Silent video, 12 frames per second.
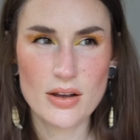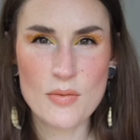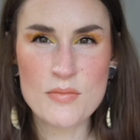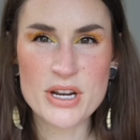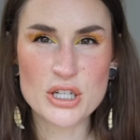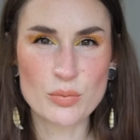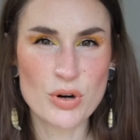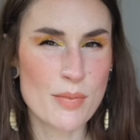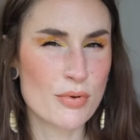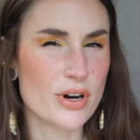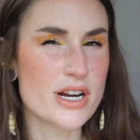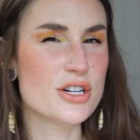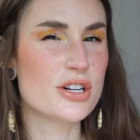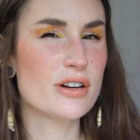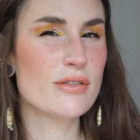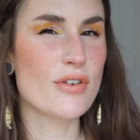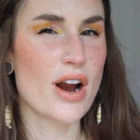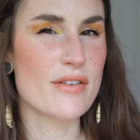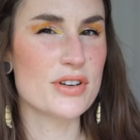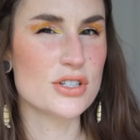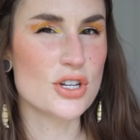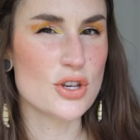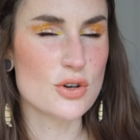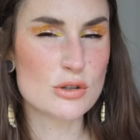mental preparation for having
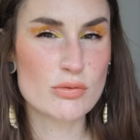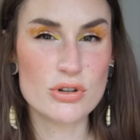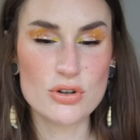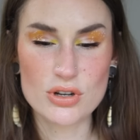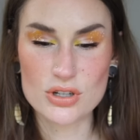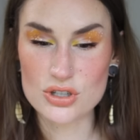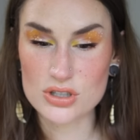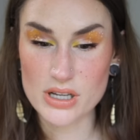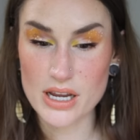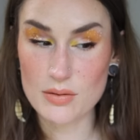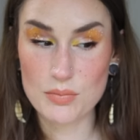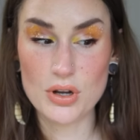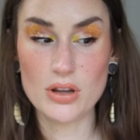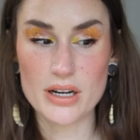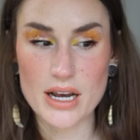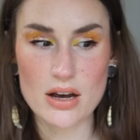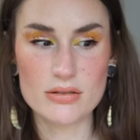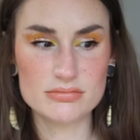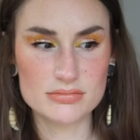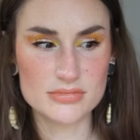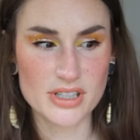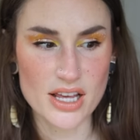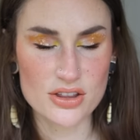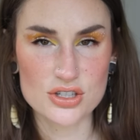to use one. You can just like pull it out
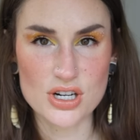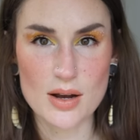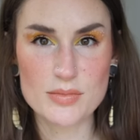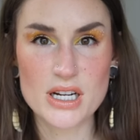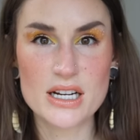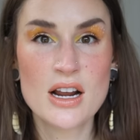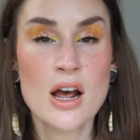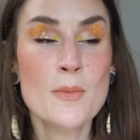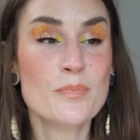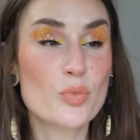get the job done.